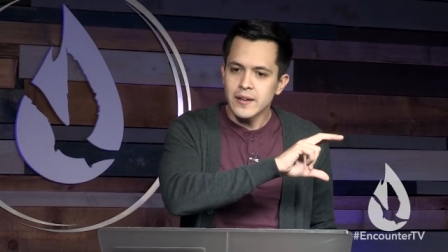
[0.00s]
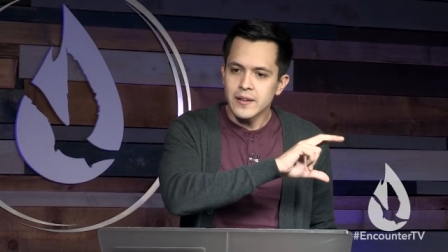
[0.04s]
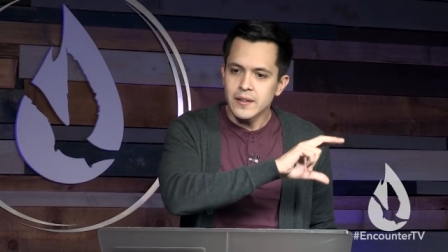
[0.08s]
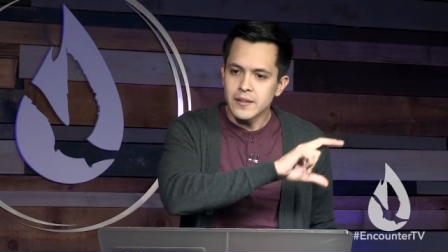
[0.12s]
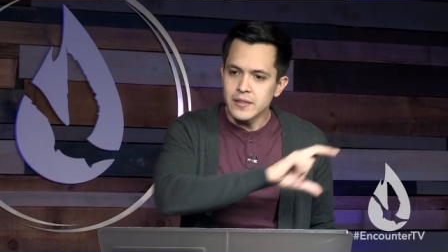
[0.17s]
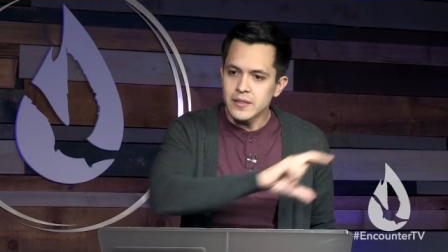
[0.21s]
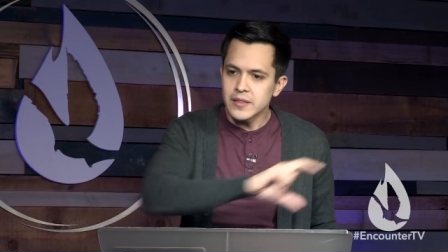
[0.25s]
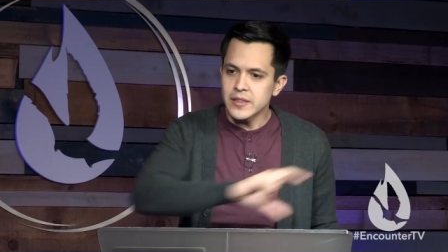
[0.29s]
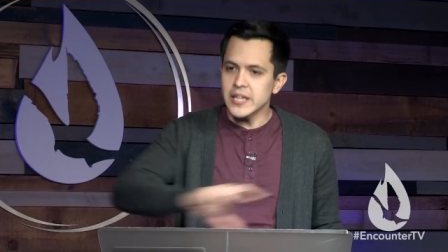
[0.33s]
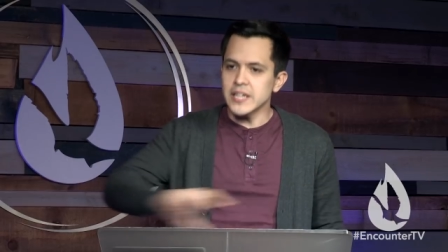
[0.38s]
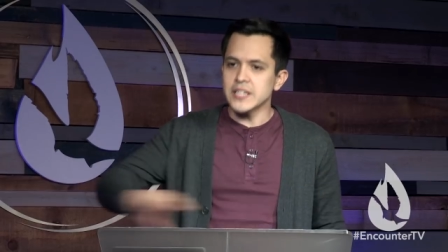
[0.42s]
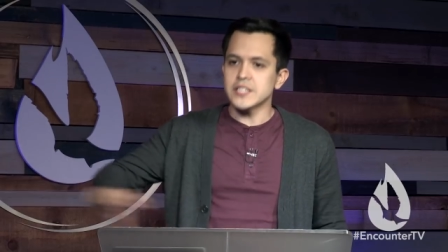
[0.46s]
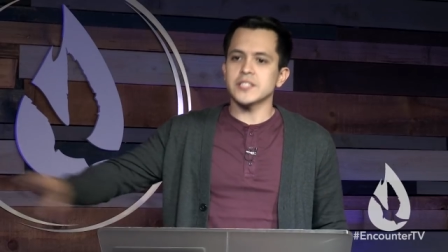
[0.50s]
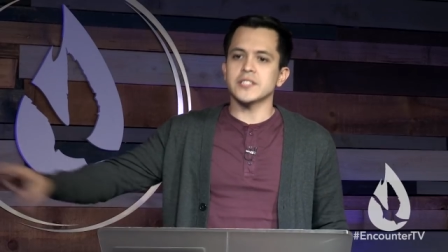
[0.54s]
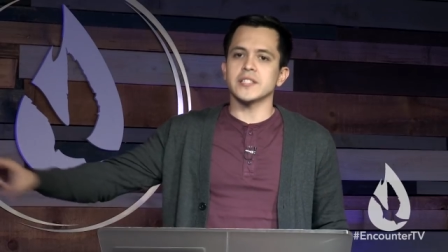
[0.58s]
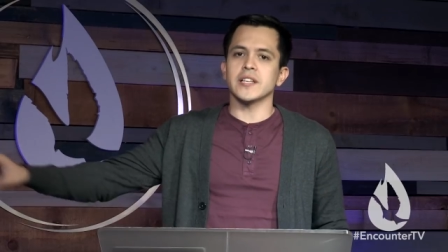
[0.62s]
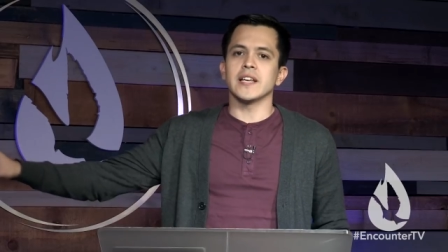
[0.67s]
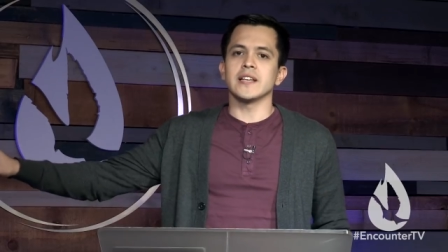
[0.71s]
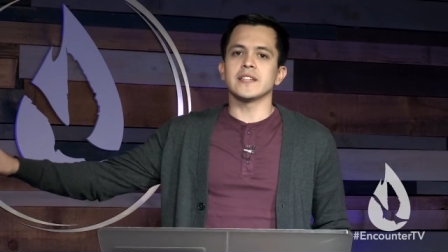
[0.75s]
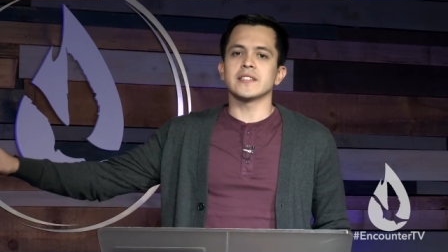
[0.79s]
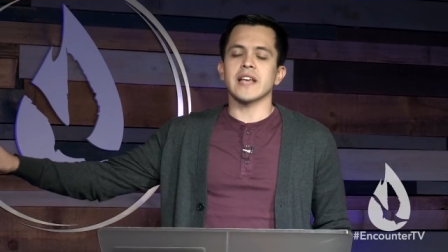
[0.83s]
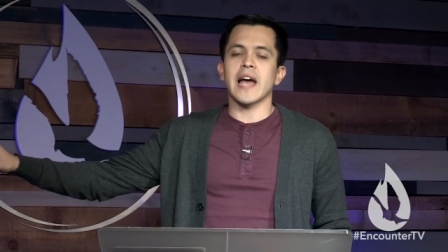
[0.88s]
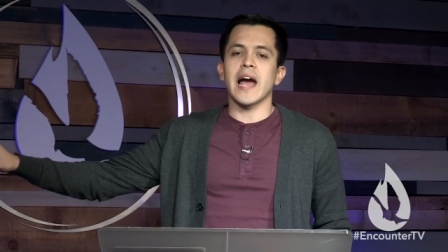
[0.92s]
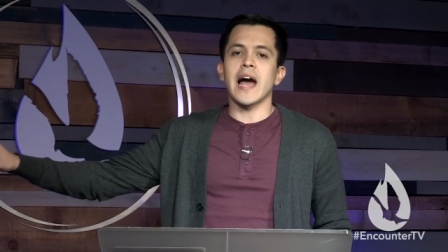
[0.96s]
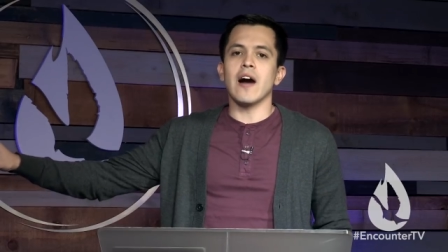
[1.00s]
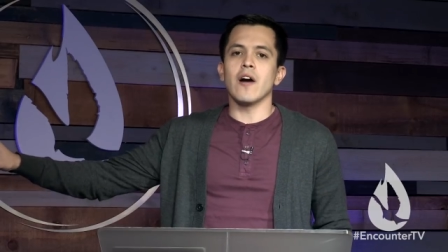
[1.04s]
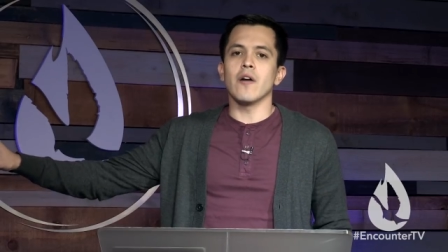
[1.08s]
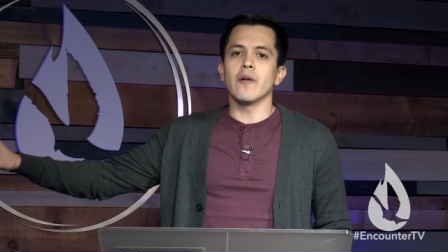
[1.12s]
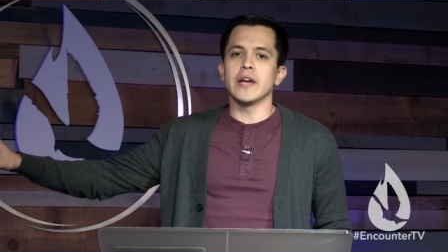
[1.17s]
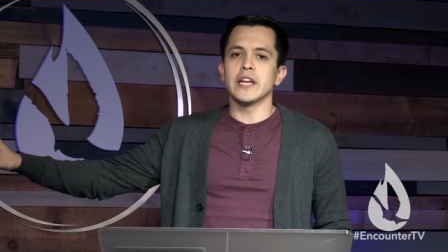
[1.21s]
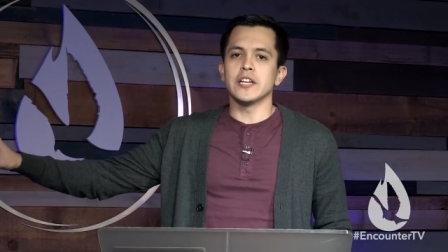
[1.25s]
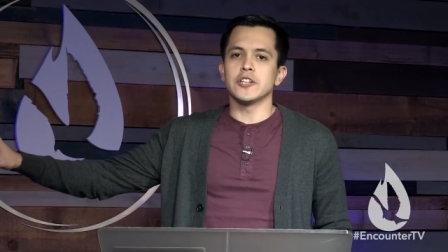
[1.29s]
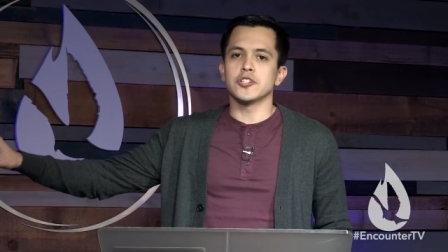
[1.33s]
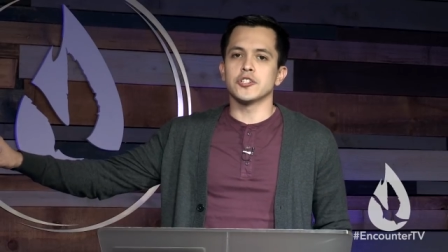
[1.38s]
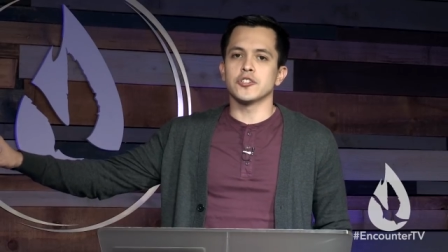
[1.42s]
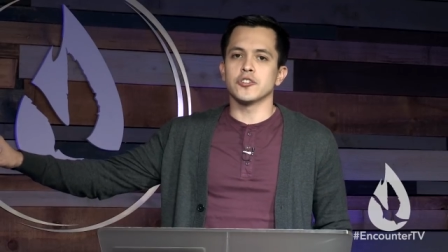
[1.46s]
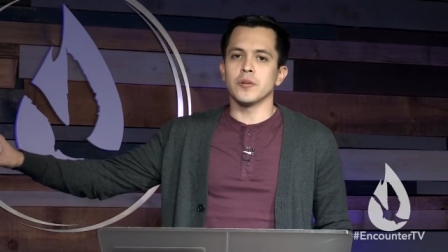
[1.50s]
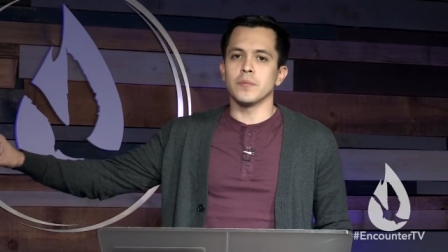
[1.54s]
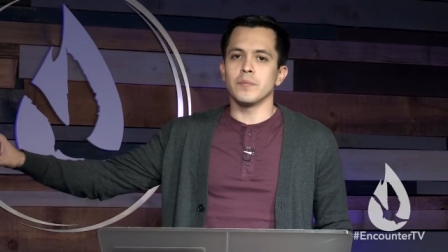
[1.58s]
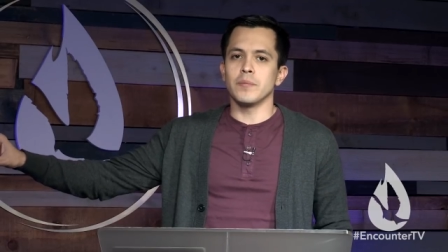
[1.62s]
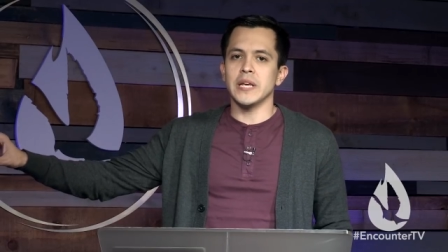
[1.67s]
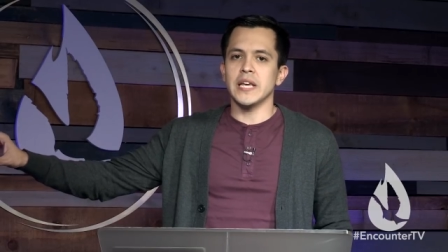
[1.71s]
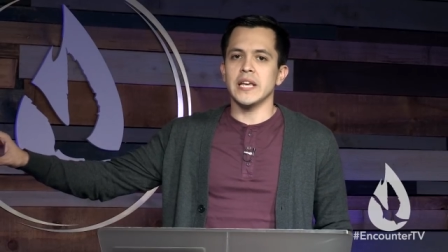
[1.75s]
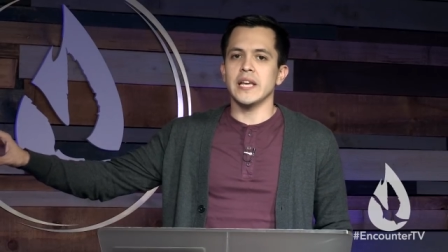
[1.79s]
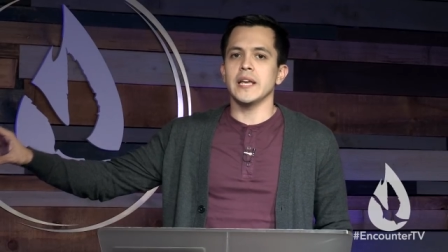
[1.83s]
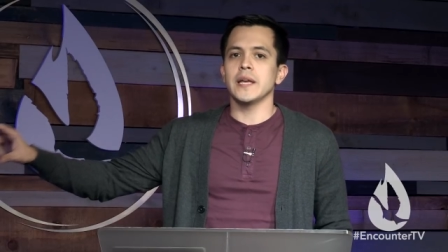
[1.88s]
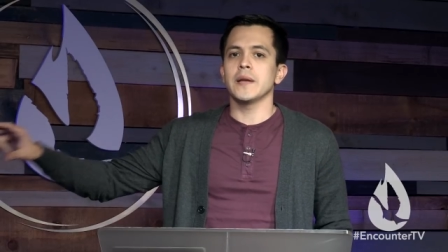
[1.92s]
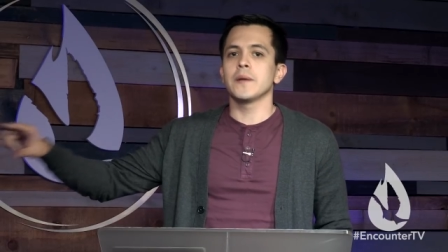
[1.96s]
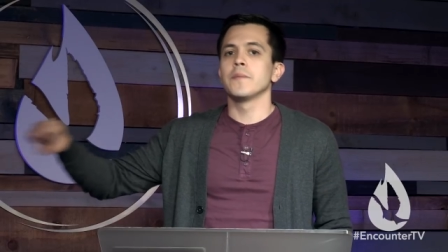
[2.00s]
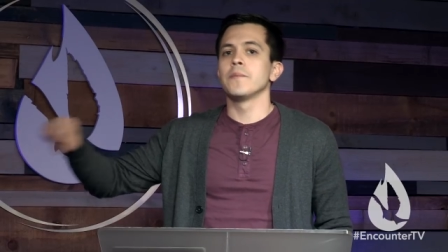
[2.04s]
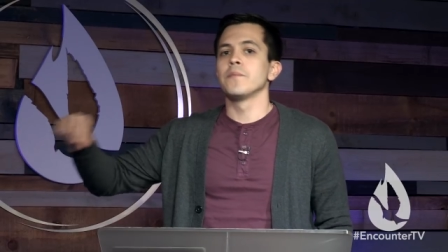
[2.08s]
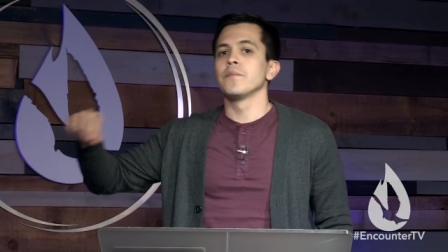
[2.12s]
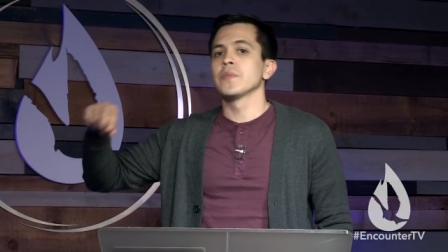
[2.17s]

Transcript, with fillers: this is how it should be,